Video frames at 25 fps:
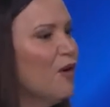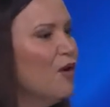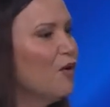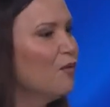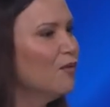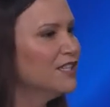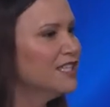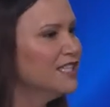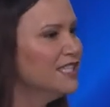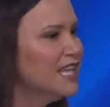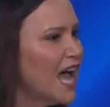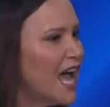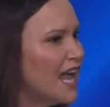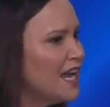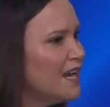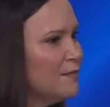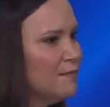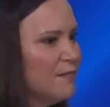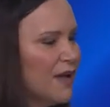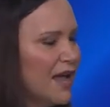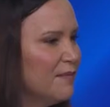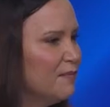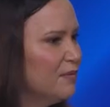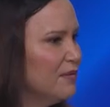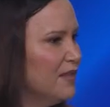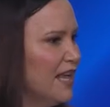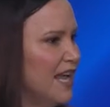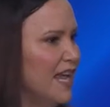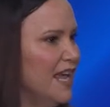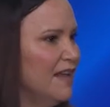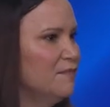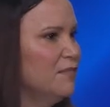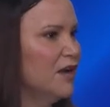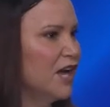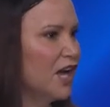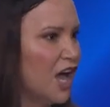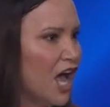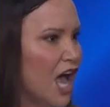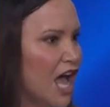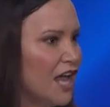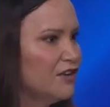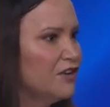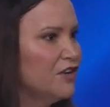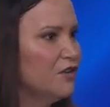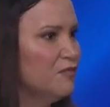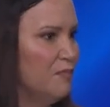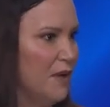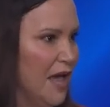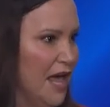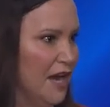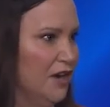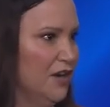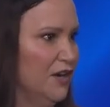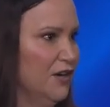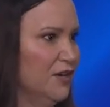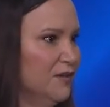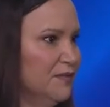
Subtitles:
was not in my plan, but God knew better.